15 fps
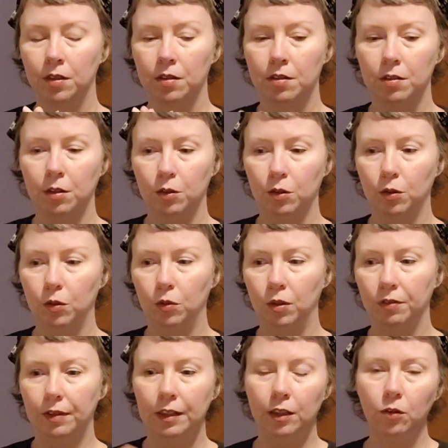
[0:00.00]
So
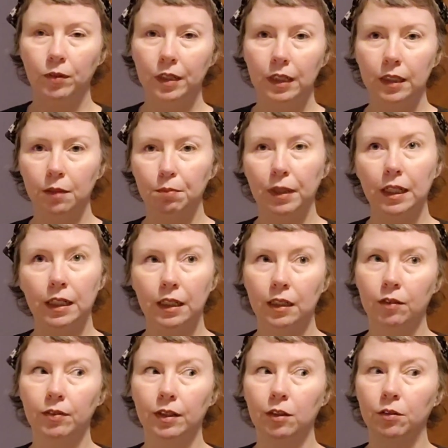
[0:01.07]
if I don't get
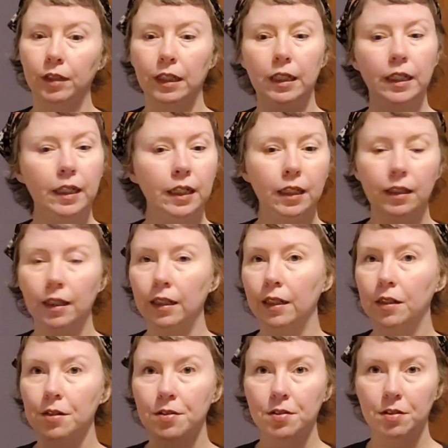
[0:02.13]
anything
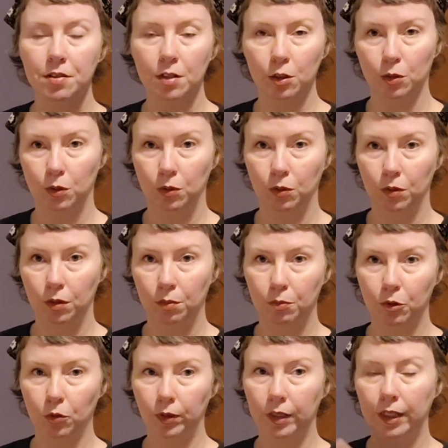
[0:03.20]
else sewn
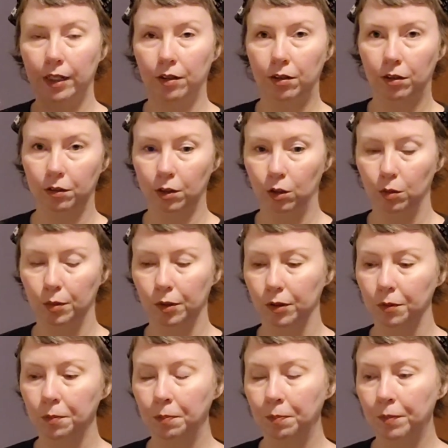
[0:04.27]
between now and
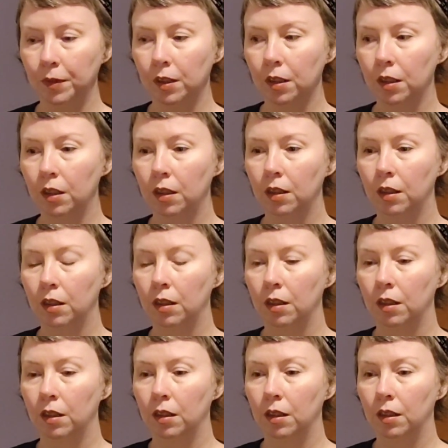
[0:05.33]
October,
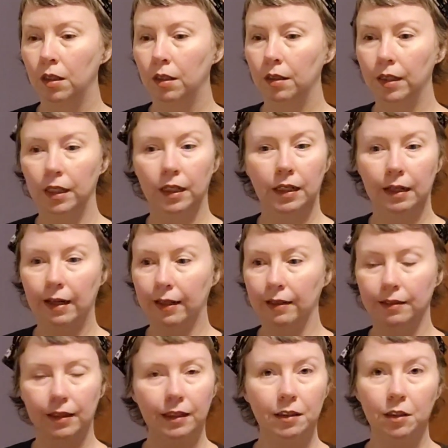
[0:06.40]
then I
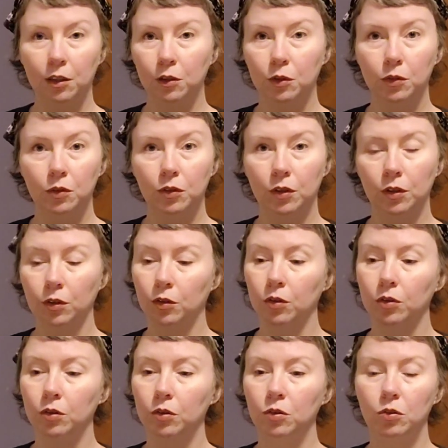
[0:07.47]
can take those on the
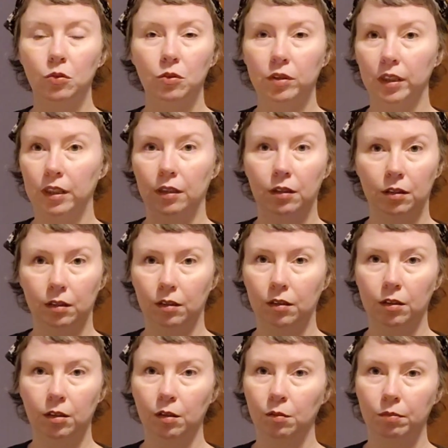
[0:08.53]
cruise and
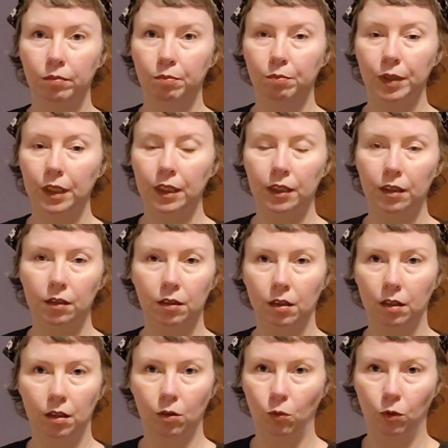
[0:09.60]
be
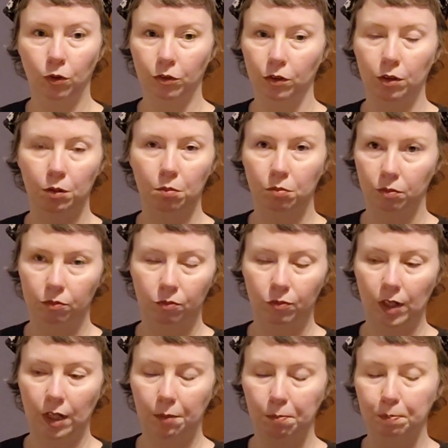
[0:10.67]
a wardrobe
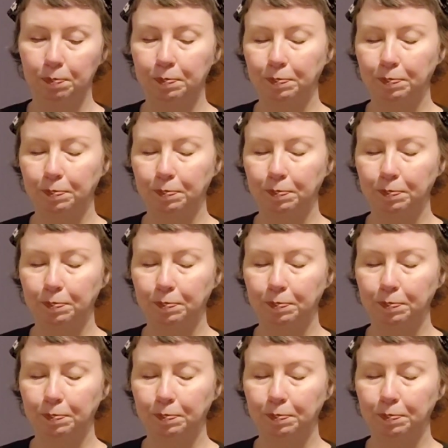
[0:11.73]
fine.